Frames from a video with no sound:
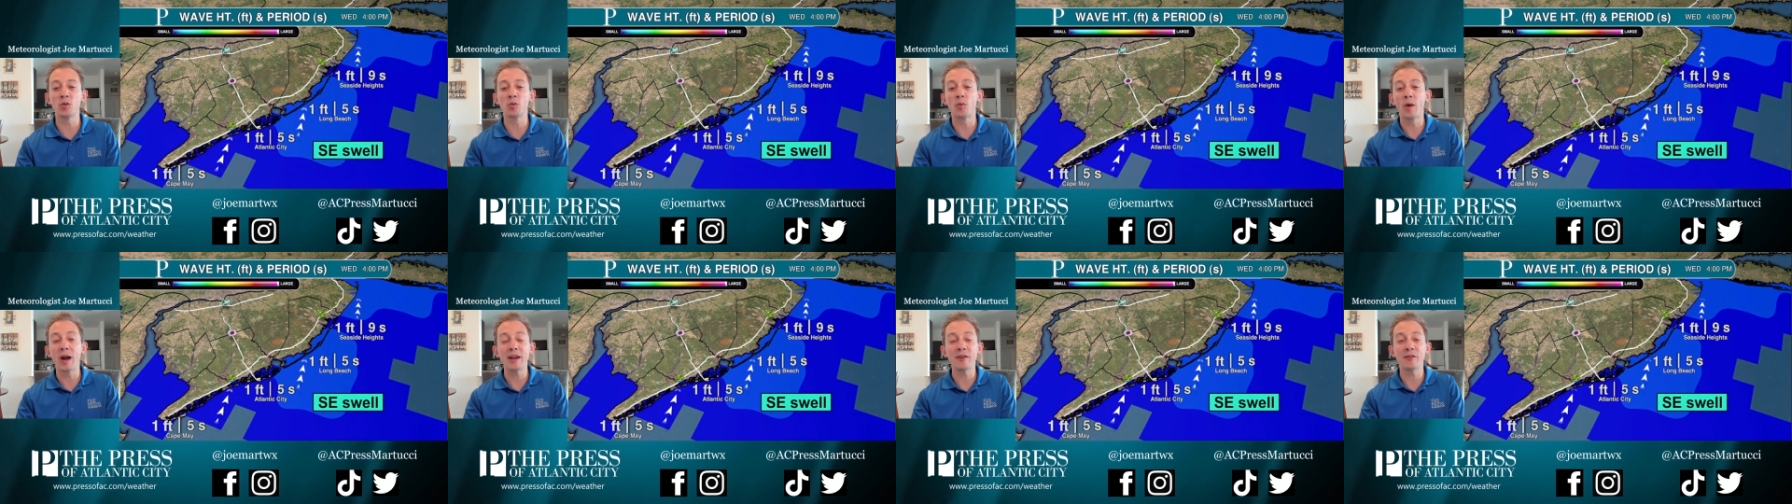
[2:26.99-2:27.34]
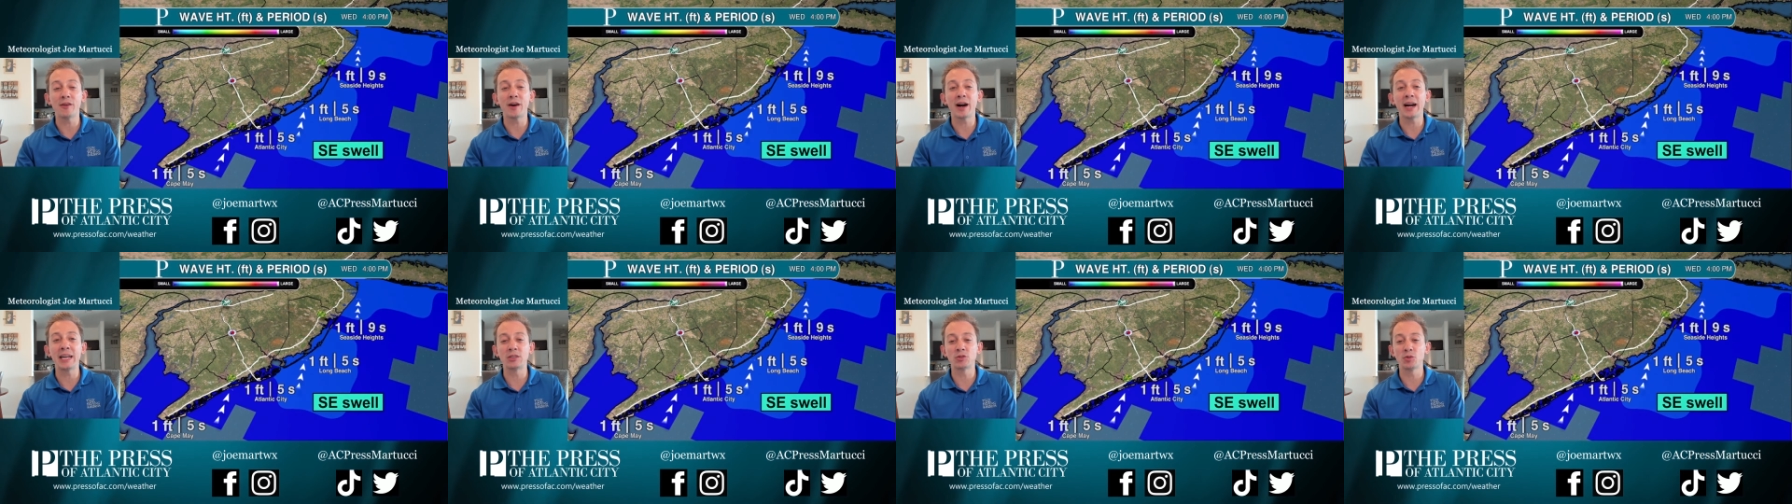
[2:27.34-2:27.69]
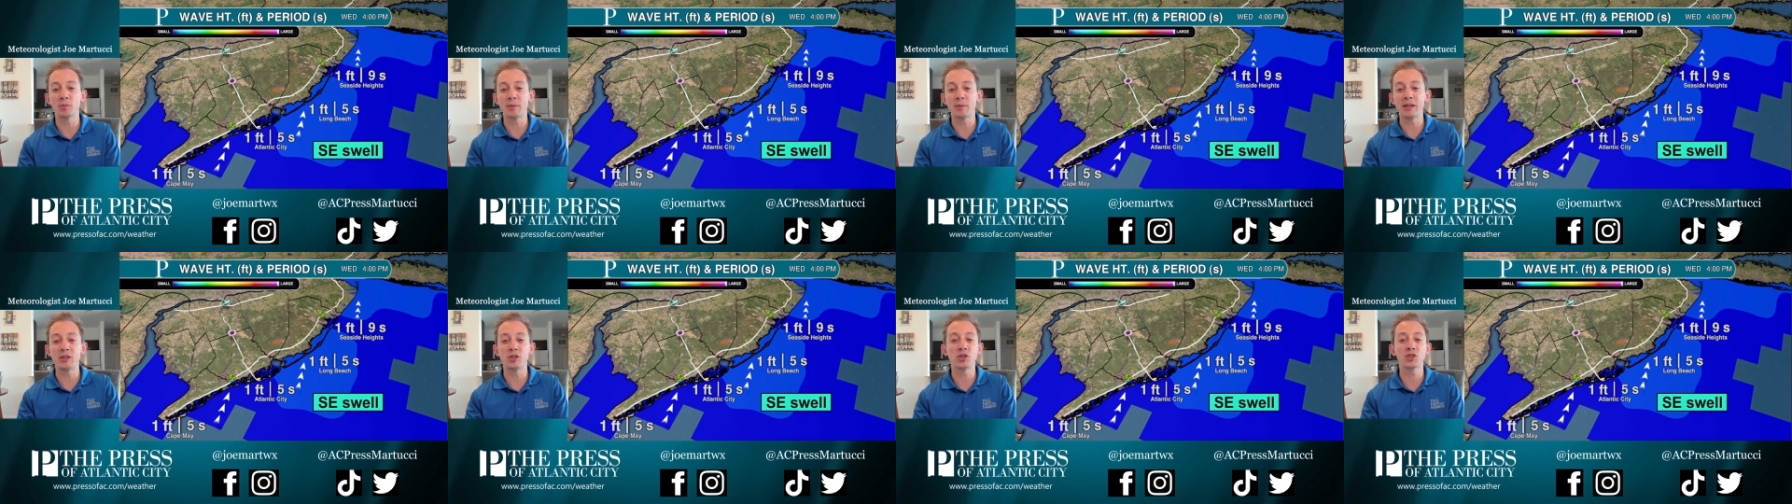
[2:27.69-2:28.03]
Wave heights will
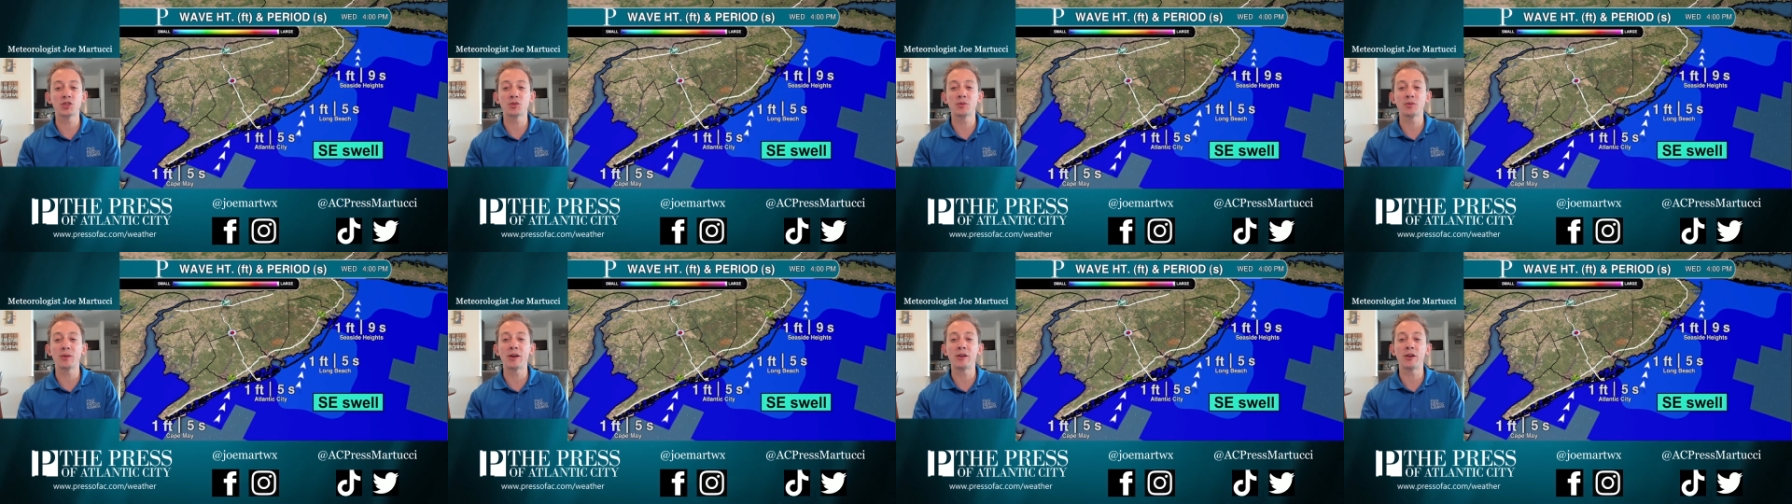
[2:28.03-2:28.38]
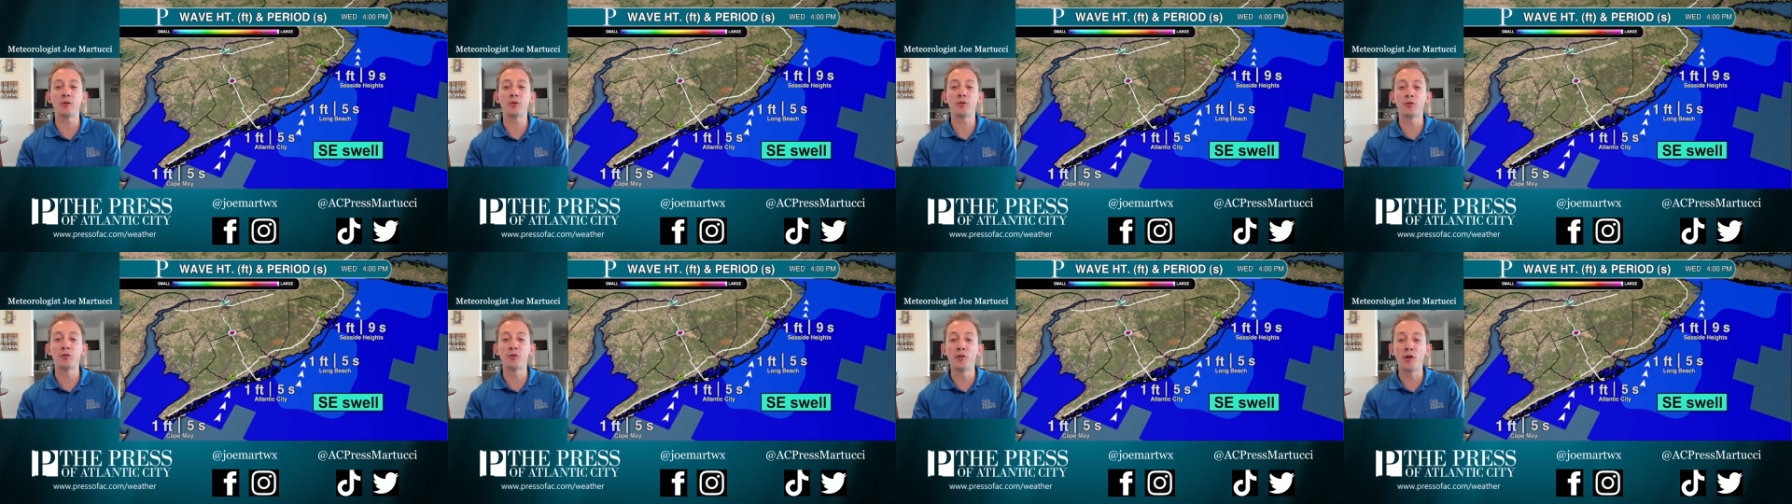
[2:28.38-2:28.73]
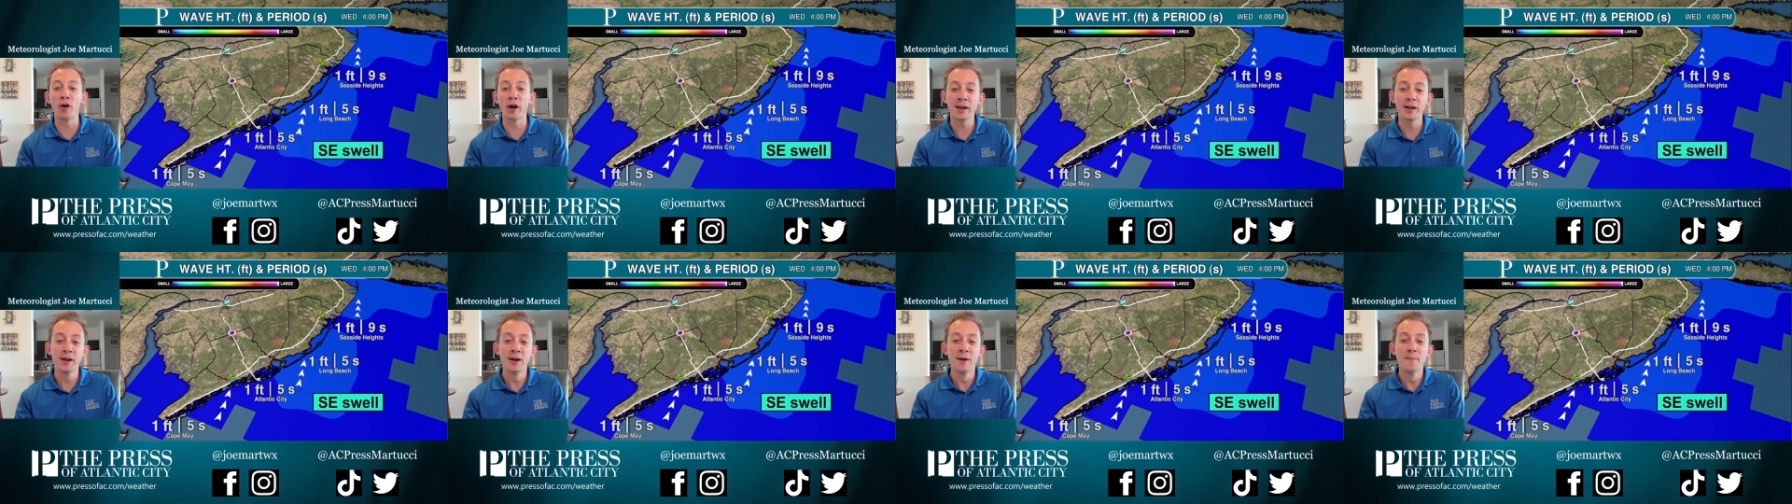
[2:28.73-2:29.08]
be just around a
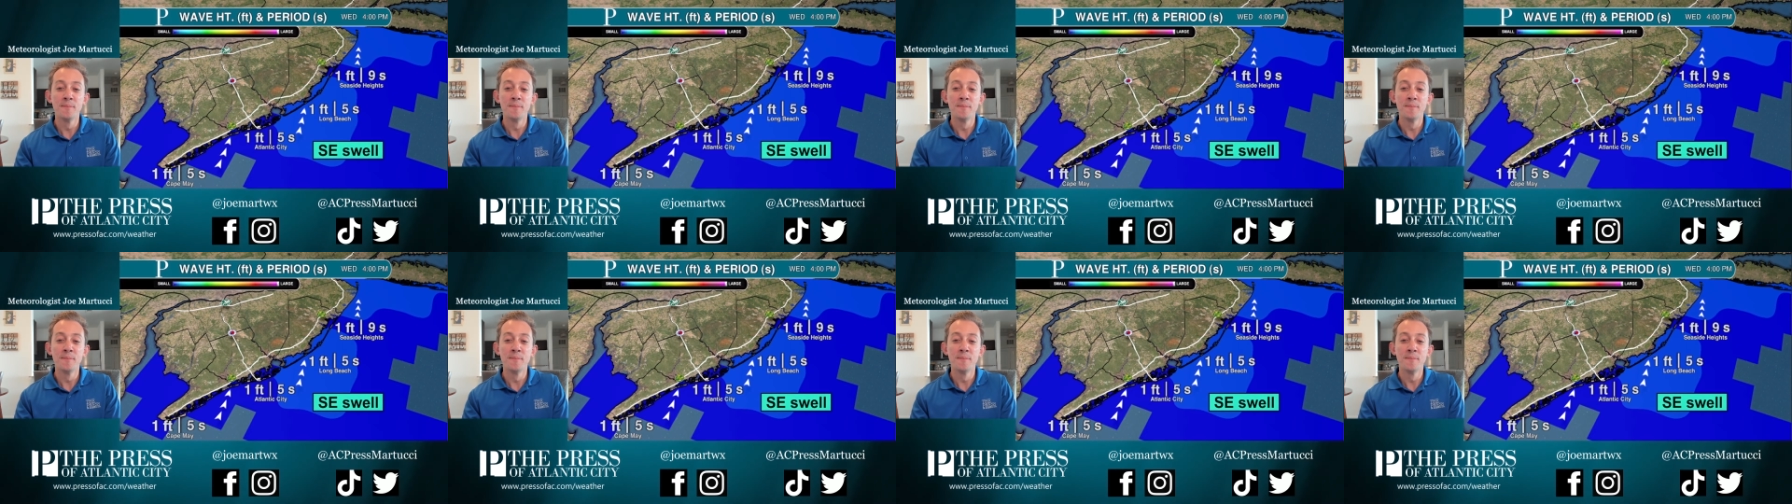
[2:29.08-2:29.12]
foot